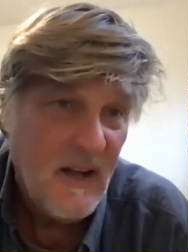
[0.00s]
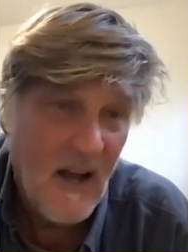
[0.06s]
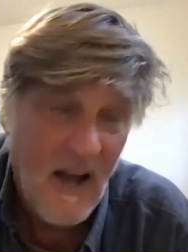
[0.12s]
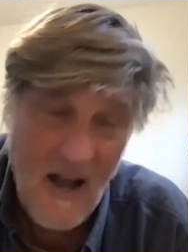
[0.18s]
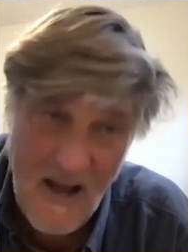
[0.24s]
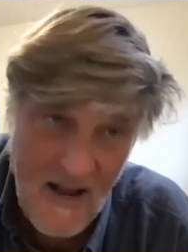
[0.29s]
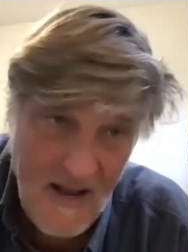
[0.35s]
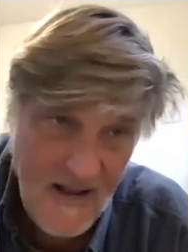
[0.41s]

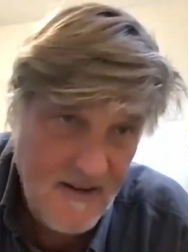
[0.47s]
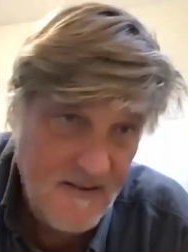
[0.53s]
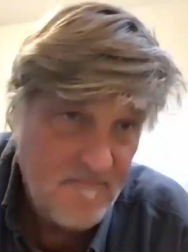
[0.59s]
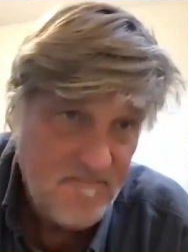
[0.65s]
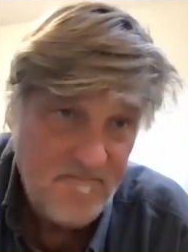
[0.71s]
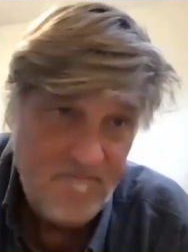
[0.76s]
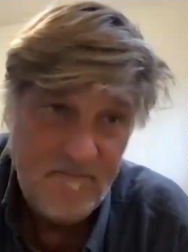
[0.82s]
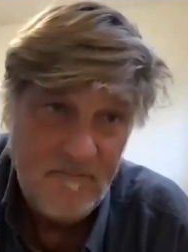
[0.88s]

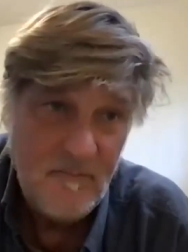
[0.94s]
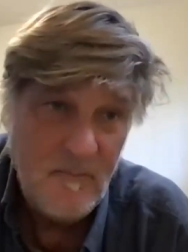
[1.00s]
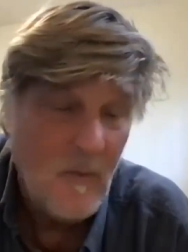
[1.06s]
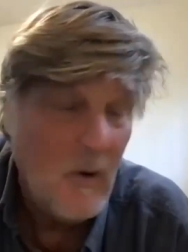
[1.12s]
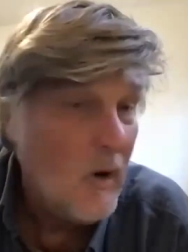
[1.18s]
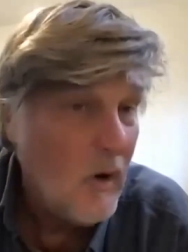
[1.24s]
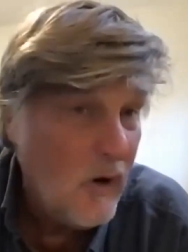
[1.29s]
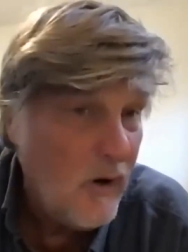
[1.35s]
on
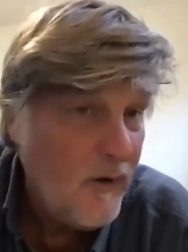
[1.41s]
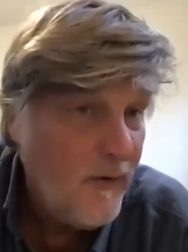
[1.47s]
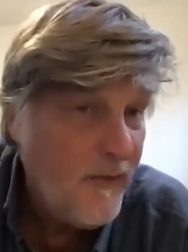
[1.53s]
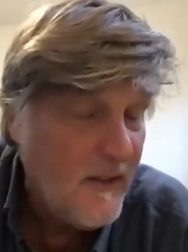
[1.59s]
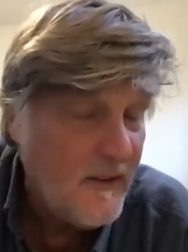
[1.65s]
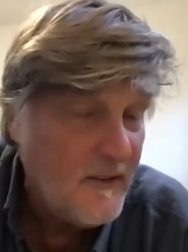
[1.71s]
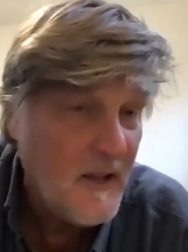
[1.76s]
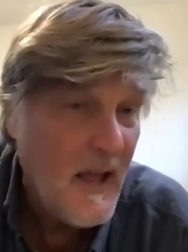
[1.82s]

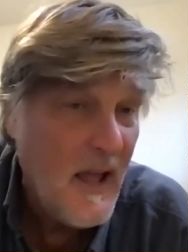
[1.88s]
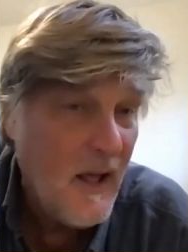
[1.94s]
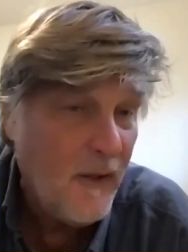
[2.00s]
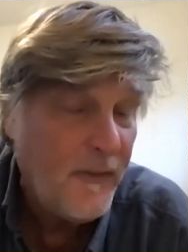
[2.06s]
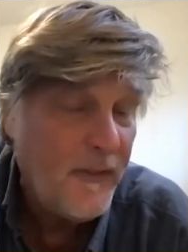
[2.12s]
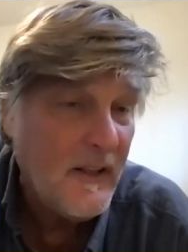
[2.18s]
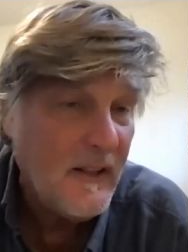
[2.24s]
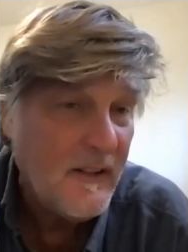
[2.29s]
Earth as a
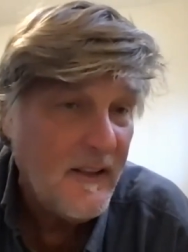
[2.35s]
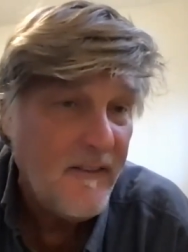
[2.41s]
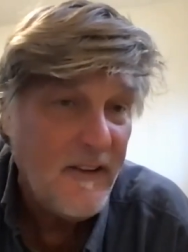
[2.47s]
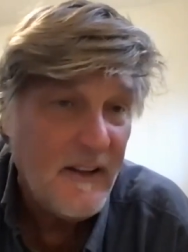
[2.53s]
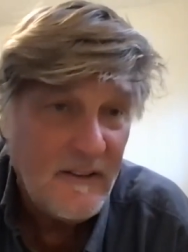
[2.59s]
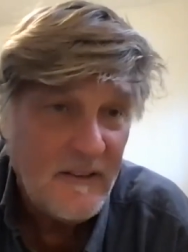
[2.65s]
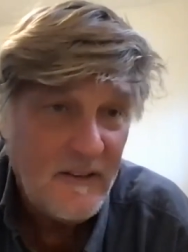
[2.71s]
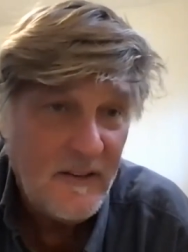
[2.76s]
healthy
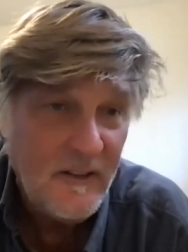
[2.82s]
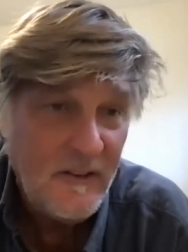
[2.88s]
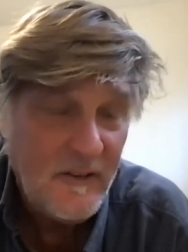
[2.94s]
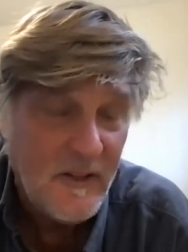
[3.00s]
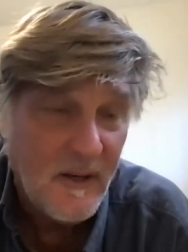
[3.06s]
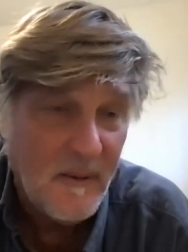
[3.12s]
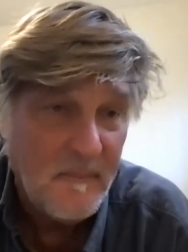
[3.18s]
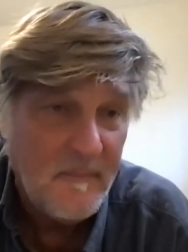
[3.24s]
living
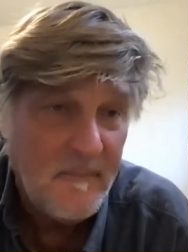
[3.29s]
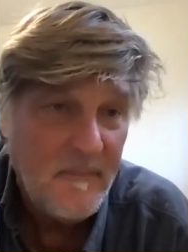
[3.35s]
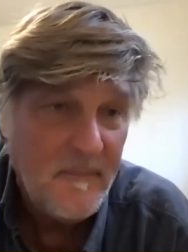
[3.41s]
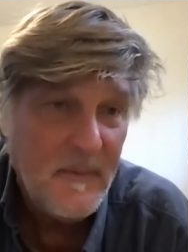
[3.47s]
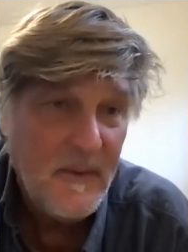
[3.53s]
system